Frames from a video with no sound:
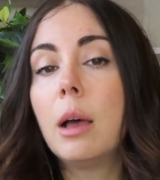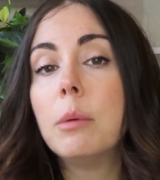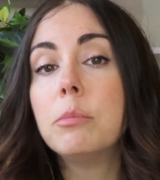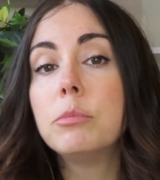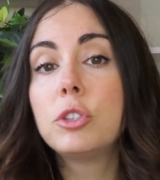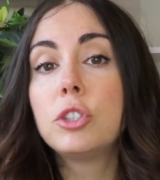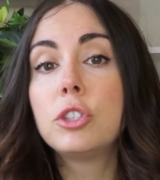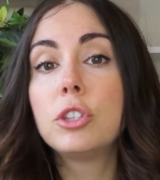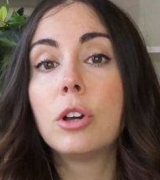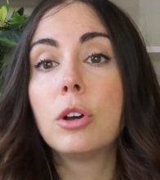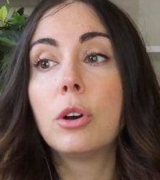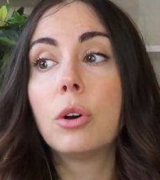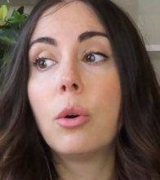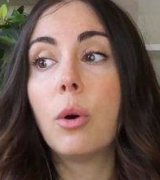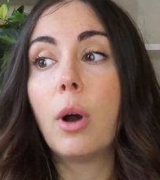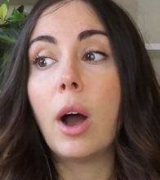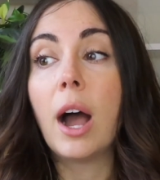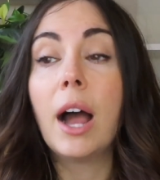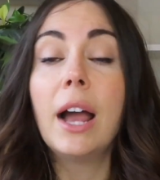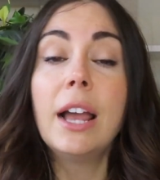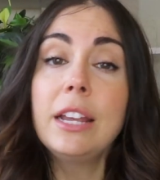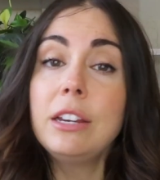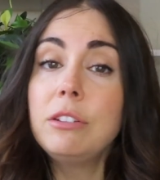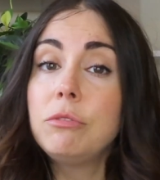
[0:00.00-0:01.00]
So
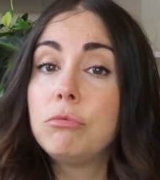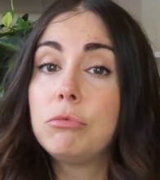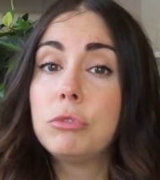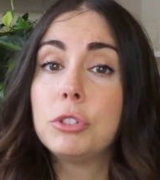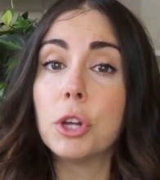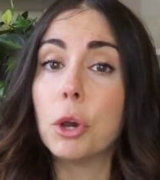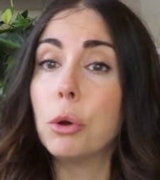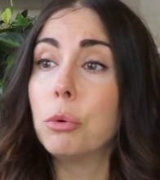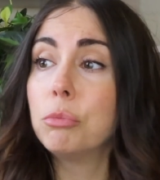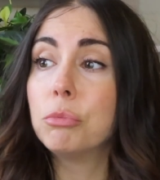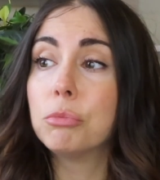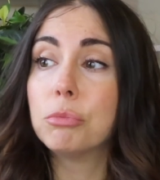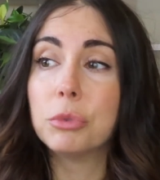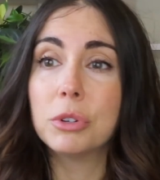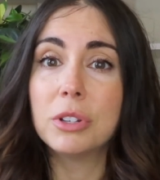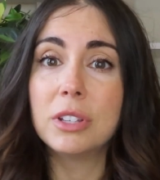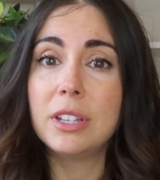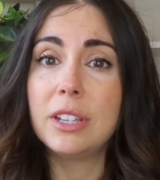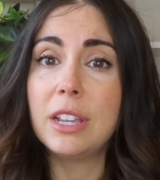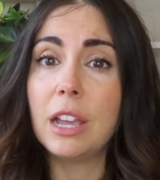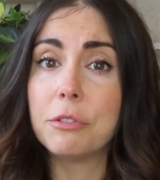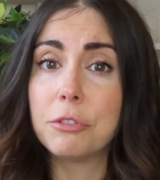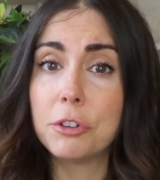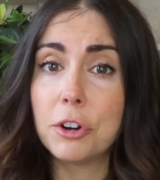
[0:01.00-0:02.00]
I don't
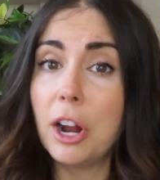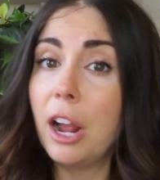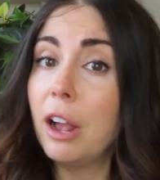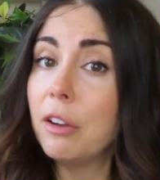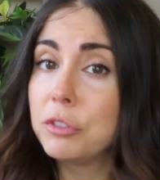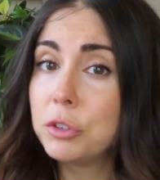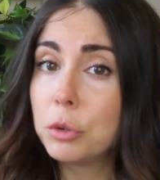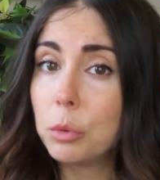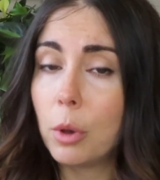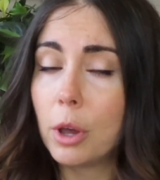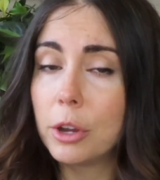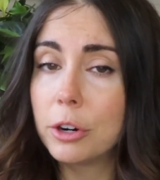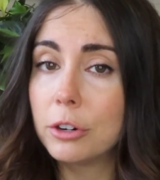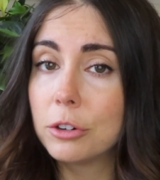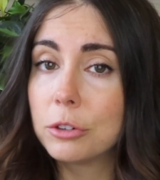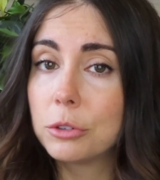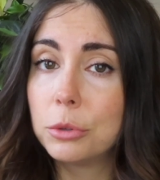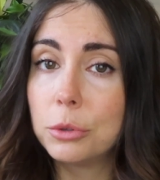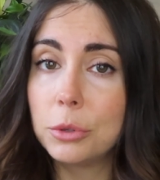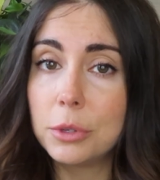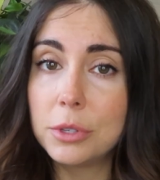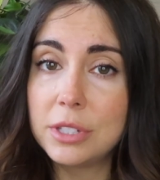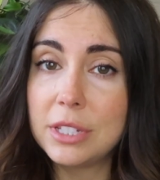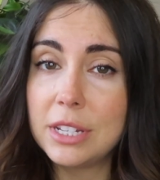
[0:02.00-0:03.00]
really ever have to water
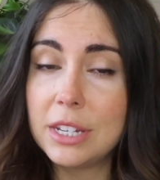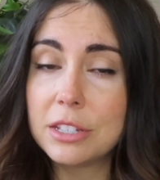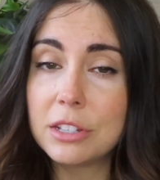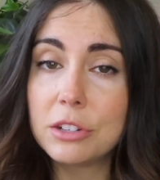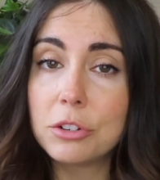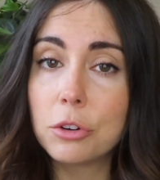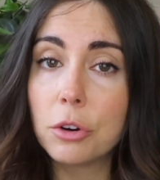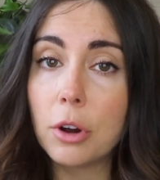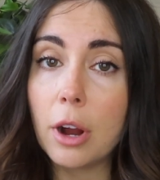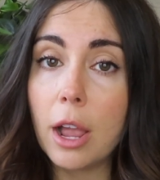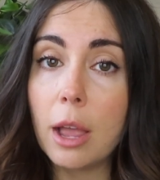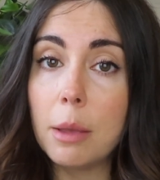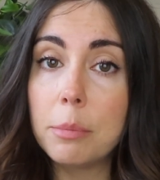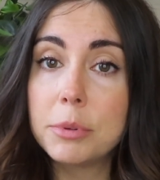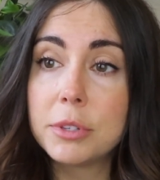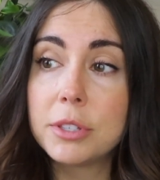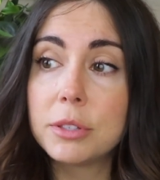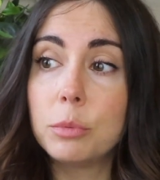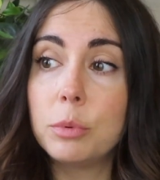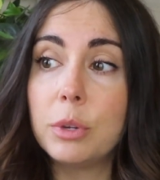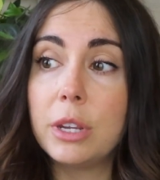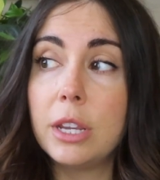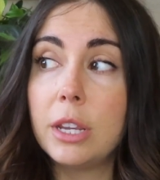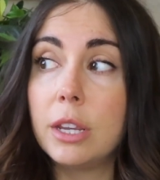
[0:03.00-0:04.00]
cool season
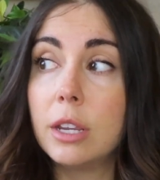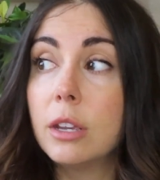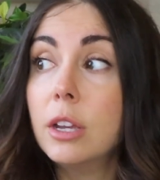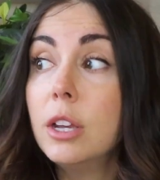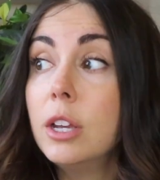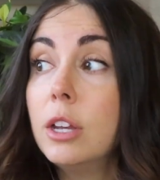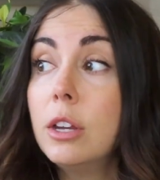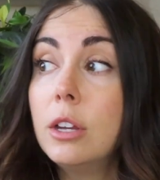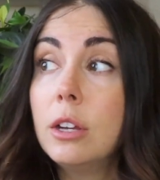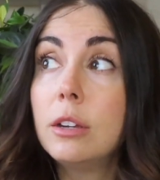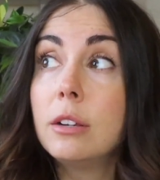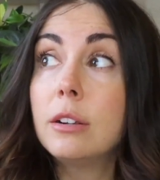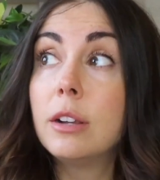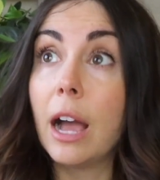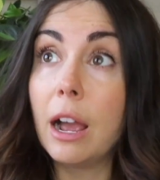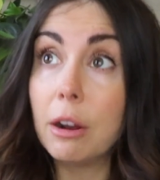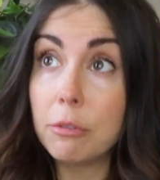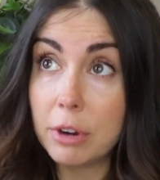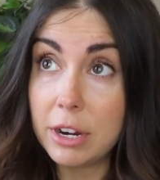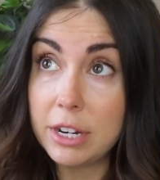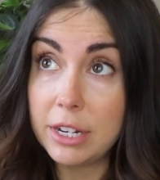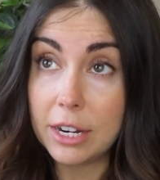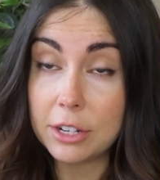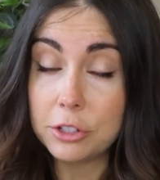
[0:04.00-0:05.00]
crops. We
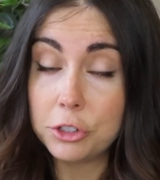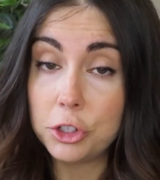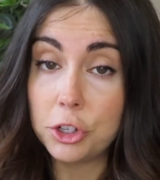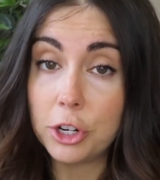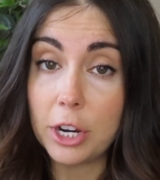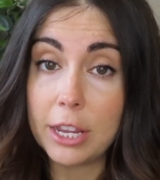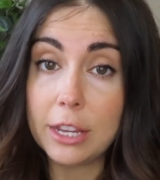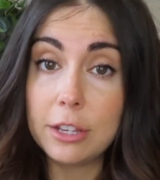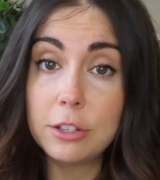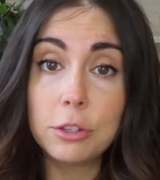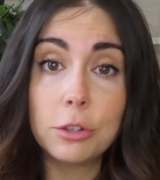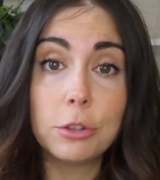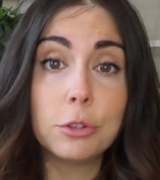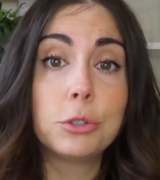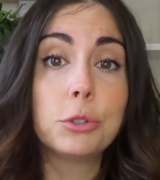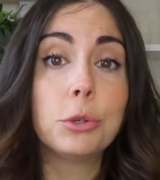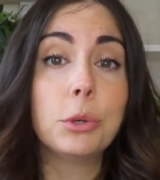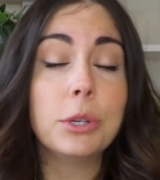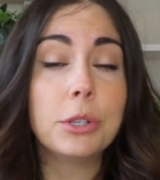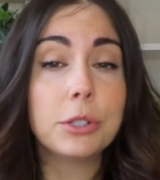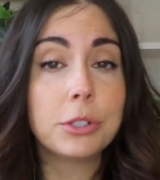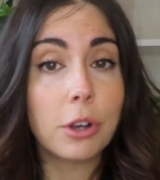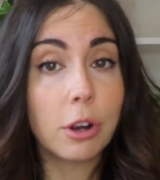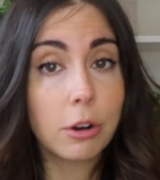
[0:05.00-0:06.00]
got rain yesterday, so the
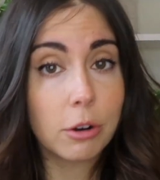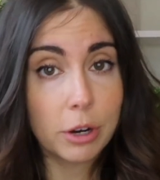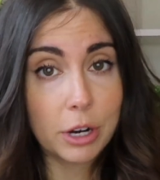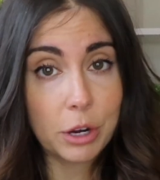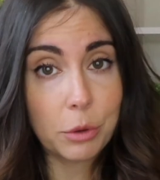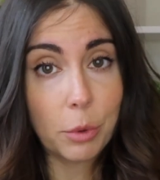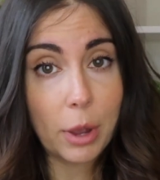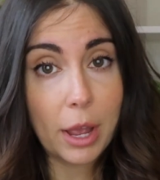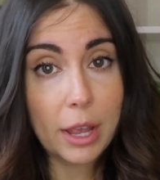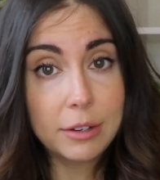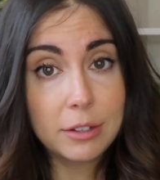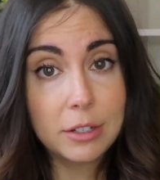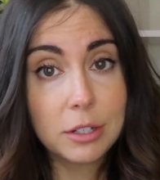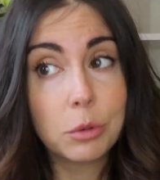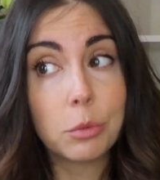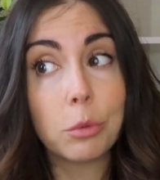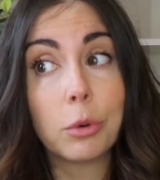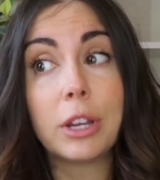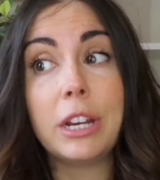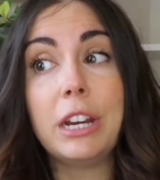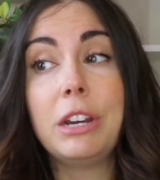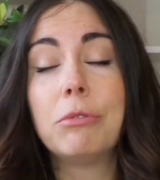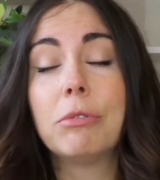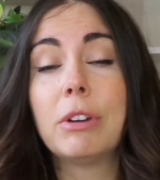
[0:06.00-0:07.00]
soil's already wet.
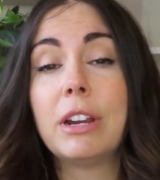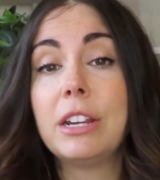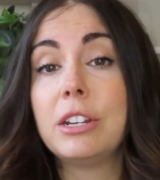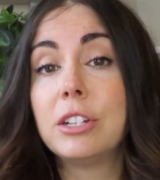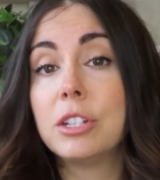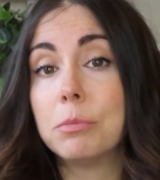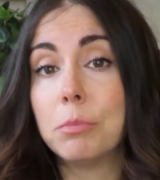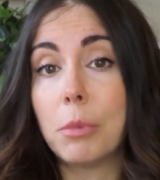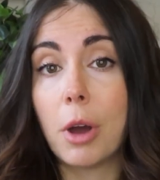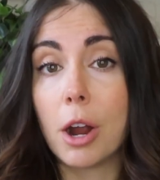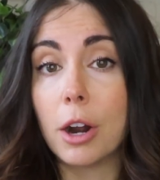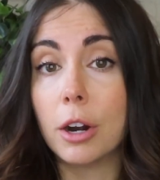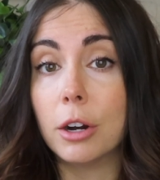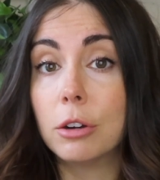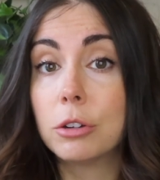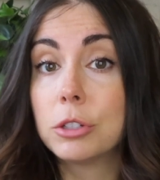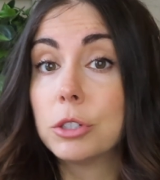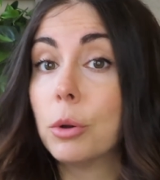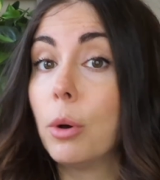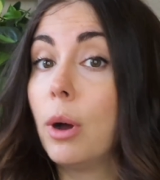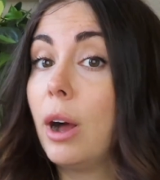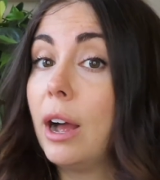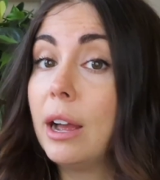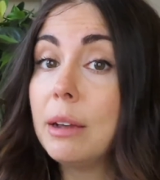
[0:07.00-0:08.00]
We're getting rain tomorrow,
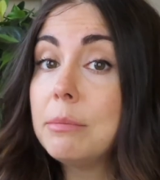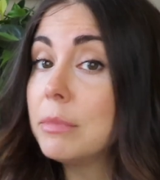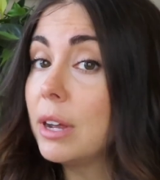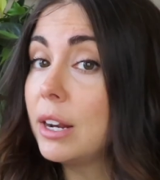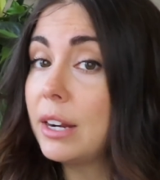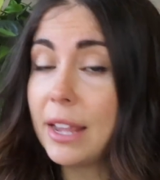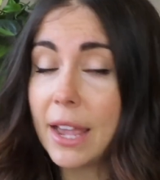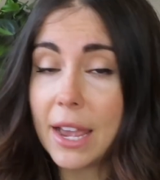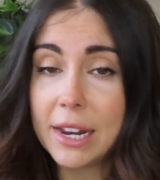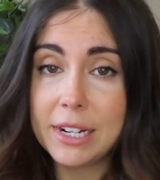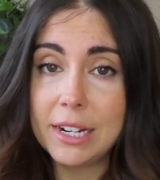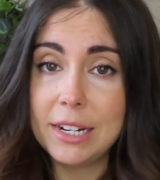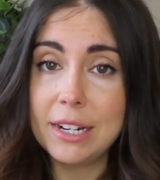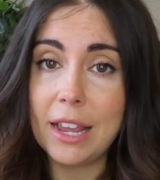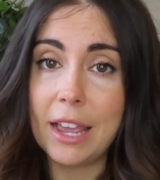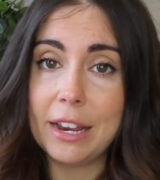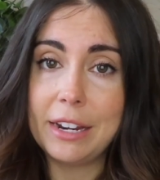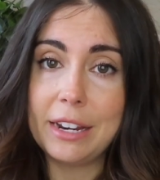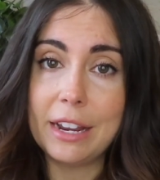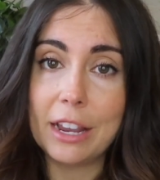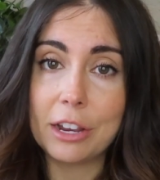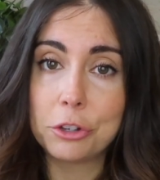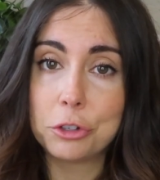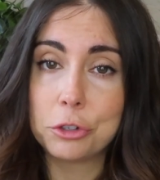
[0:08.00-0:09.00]
so I'm not adding
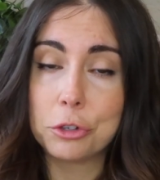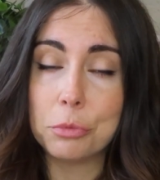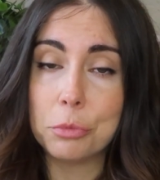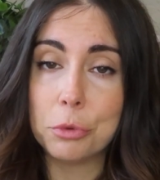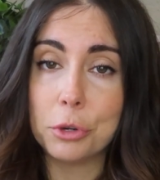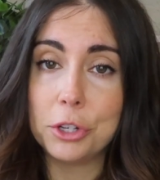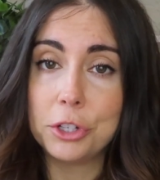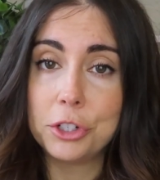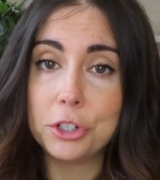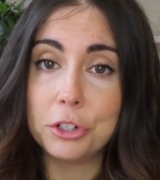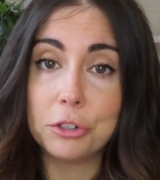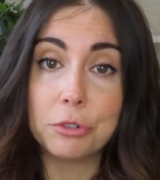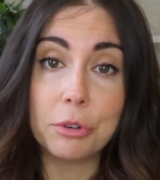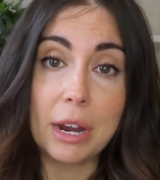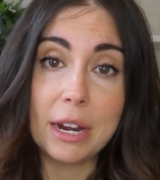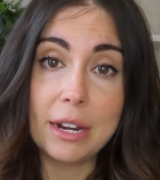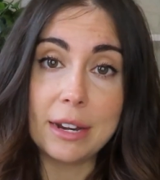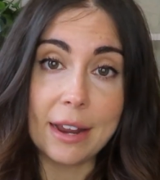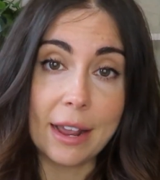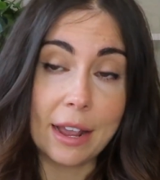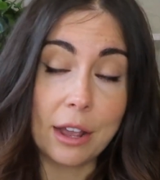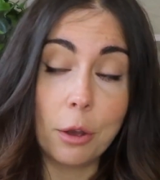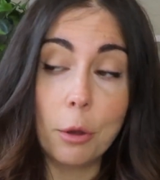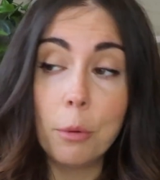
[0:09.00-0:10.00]
any extra moisture
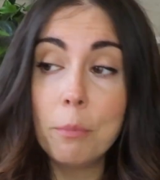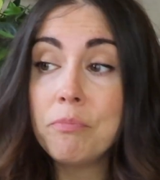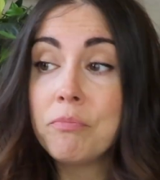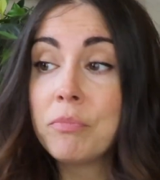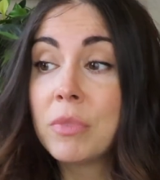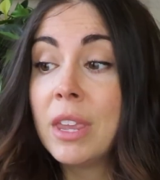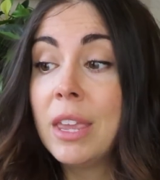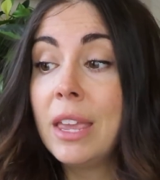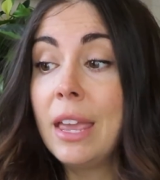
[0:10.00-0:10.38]
right now.